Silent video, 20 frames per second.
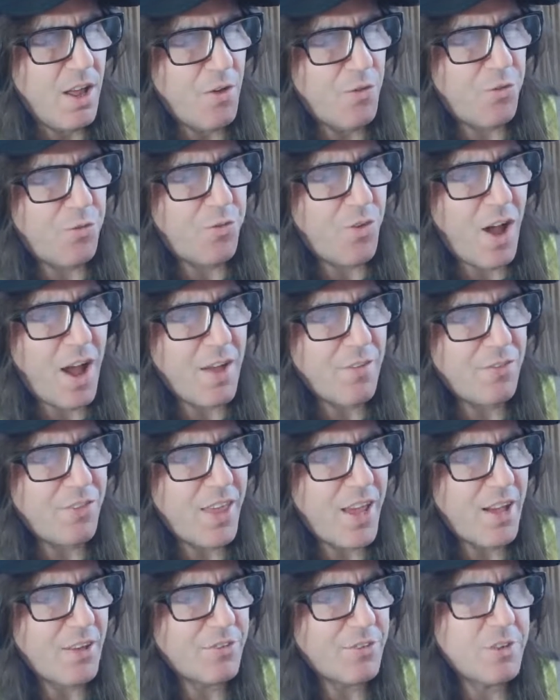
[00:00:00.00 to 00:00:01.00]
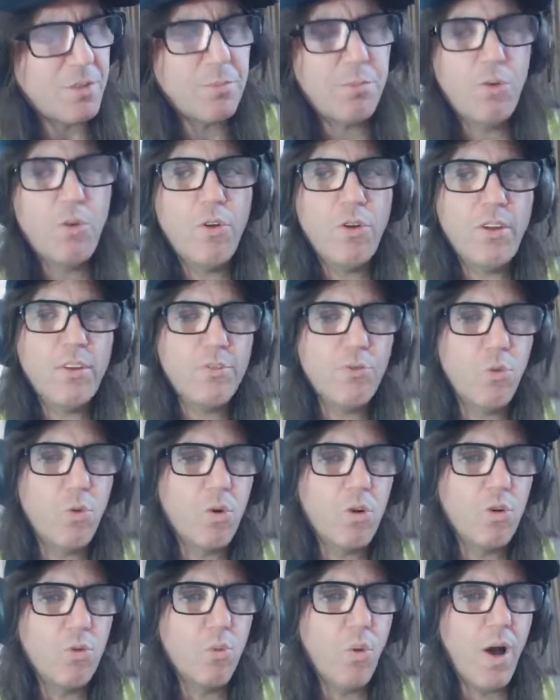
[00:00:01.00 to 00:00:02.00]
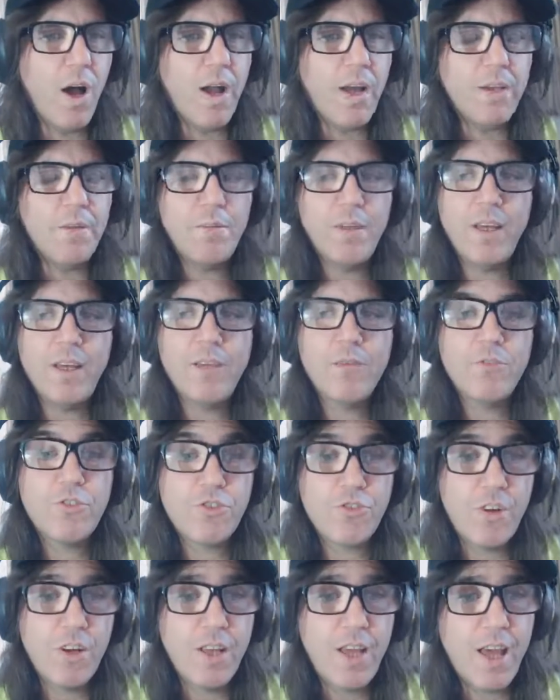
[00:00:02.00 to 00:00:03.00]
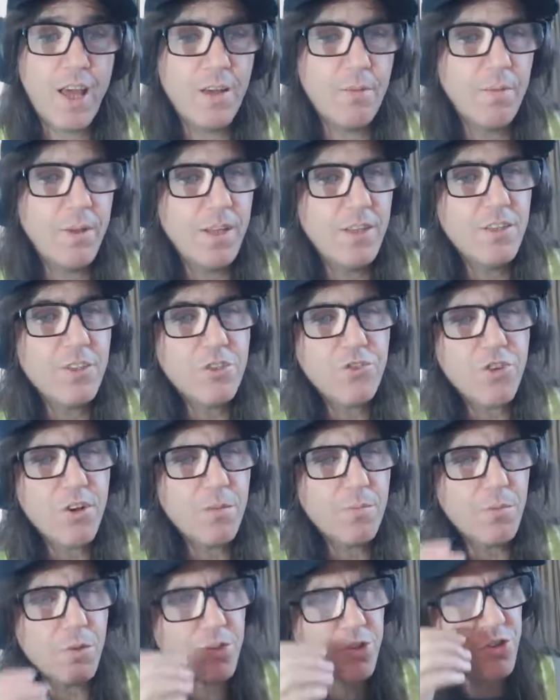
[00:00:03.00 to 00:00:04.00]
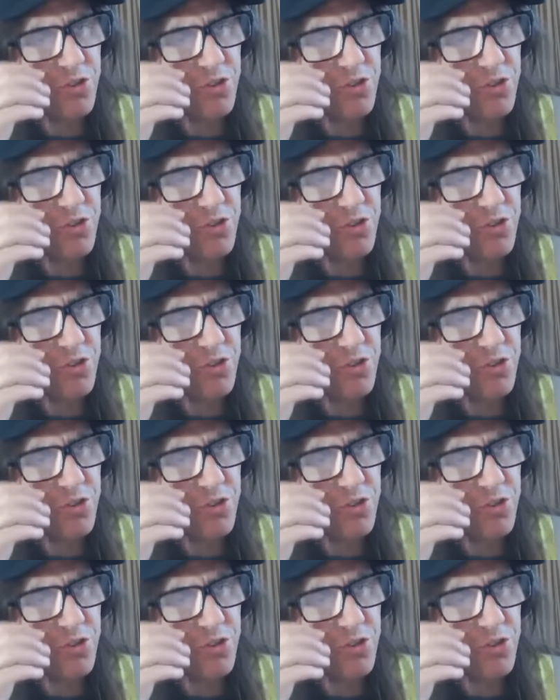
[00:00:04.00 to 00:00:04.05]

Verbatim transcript: five thousand employees worldwide. Man, strung out. Man. These are drug